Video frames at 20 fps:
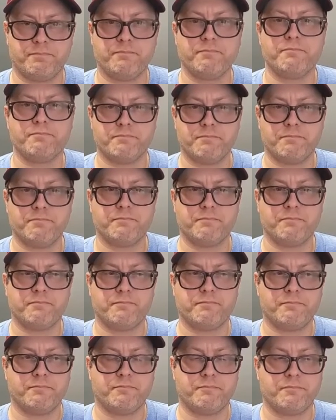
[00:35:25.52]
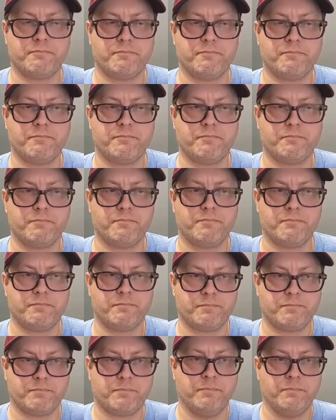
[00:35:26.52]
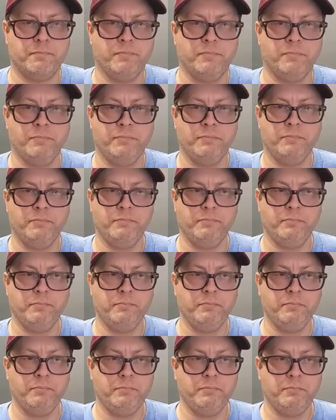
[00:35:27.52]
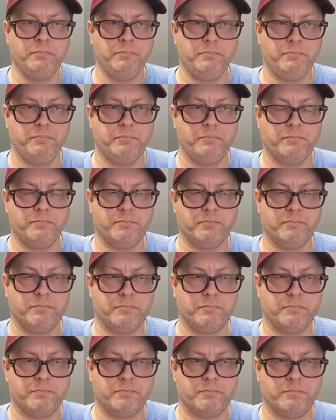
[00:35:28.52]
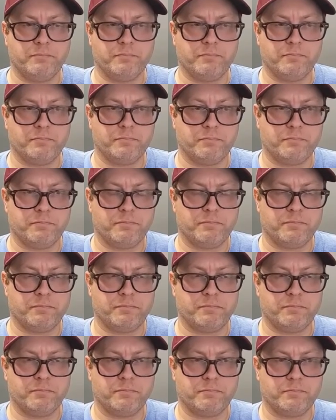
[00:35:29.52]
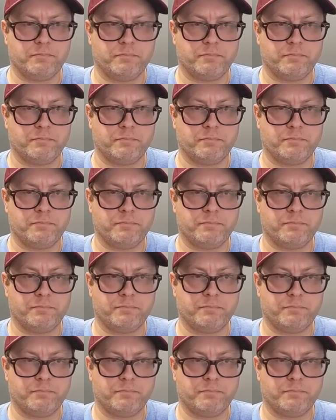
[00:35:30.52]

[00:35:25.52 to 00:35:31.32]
This person isn't speaking.